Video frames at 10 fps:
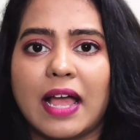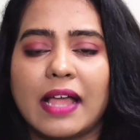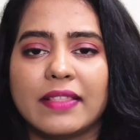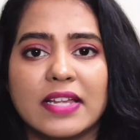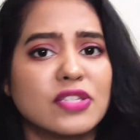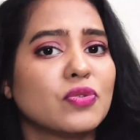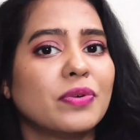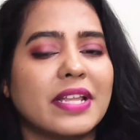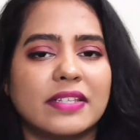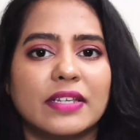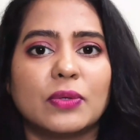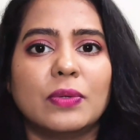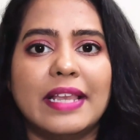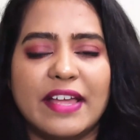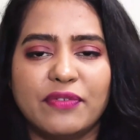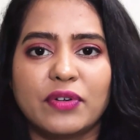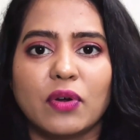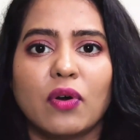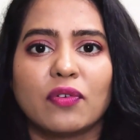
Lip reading: and there is no residue left